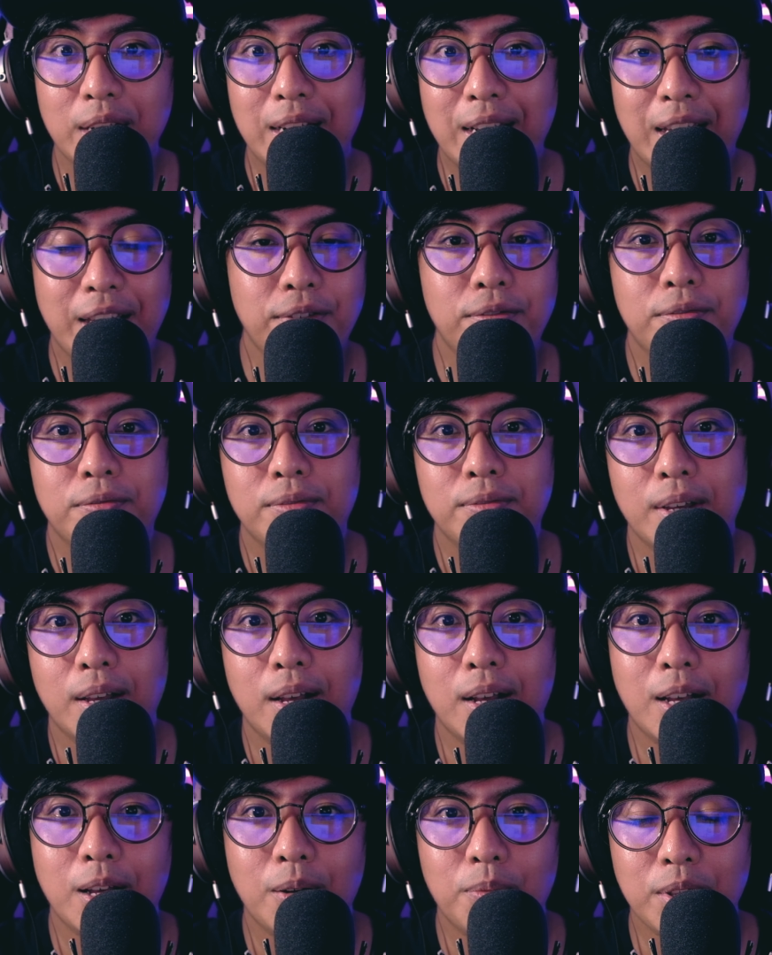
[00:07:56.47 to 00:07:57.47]
life
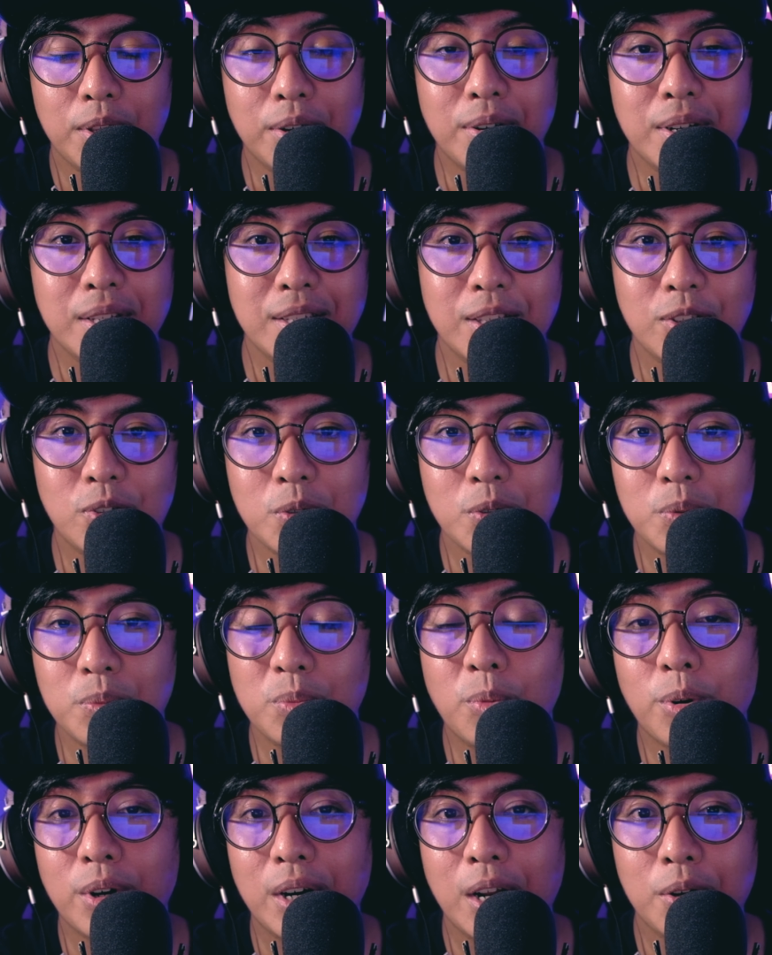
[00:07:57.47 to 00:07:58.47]
when you're listening to
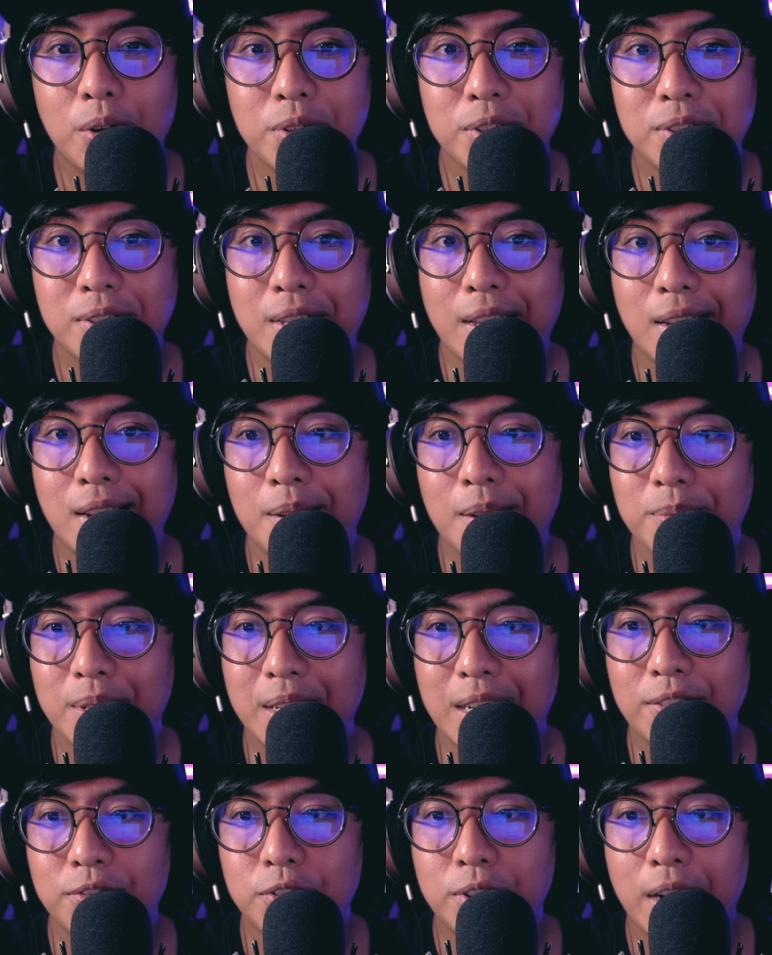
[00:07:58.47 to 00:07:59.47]
more acoustic
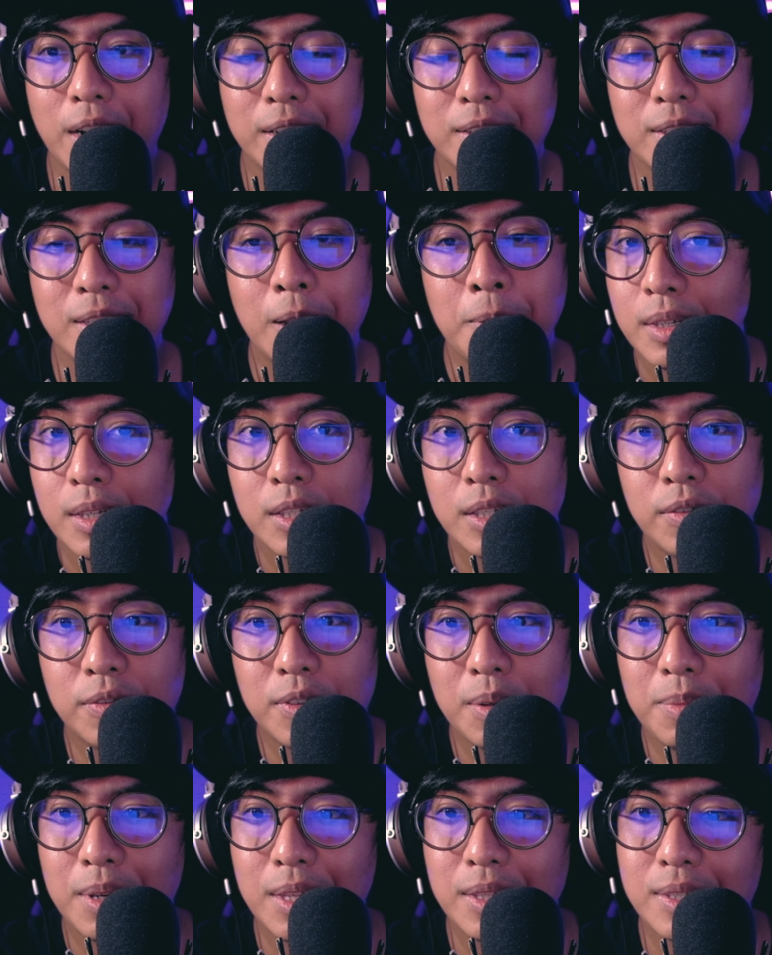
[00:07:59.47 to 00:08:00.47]
kind of tracks. Just
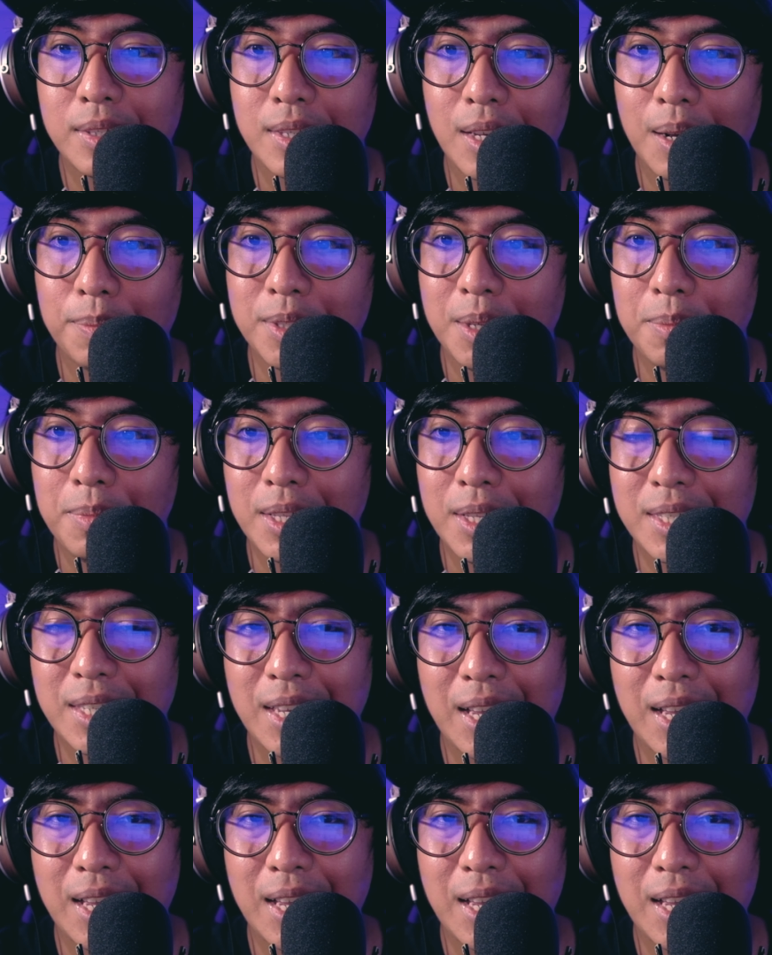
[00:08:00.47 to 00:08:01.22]
the mids